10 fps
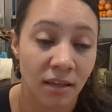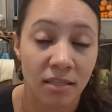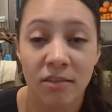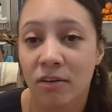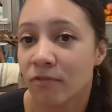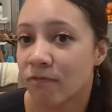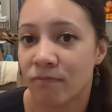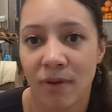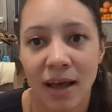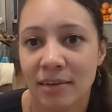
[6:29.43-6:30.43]
they're
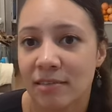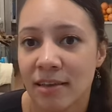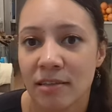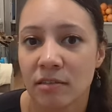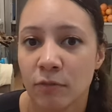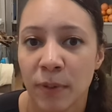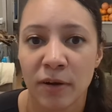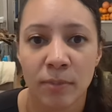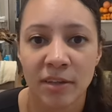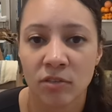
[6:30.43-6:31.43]
I'd say that
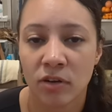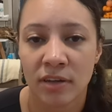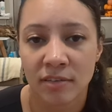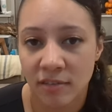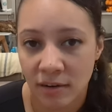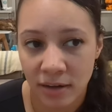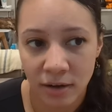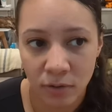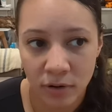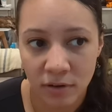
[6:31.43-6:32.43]
spider mites are easy to
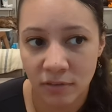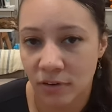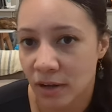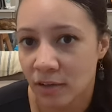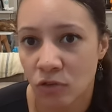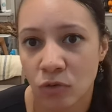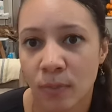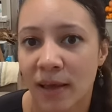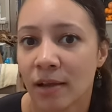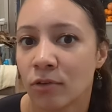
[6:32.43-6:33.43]
get rid of. They're not too
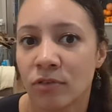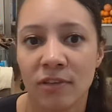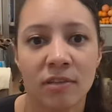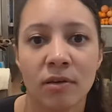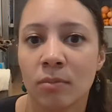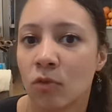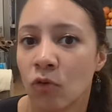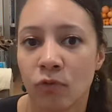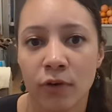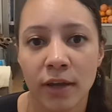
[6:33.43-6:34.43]
bad. You see them,
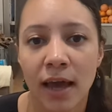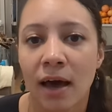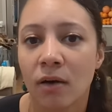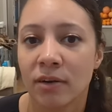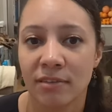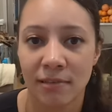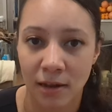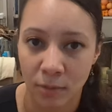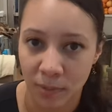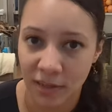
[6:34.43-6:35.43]
don't freak out. It's
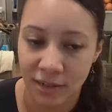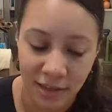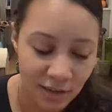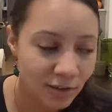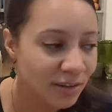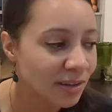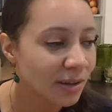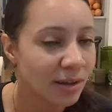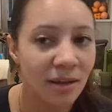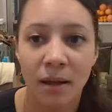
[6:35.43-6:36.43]
not a big
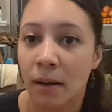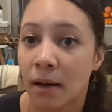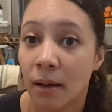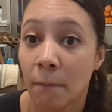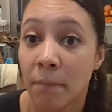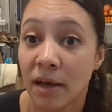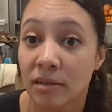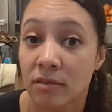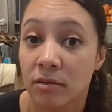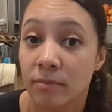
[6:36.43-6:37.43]
deal. But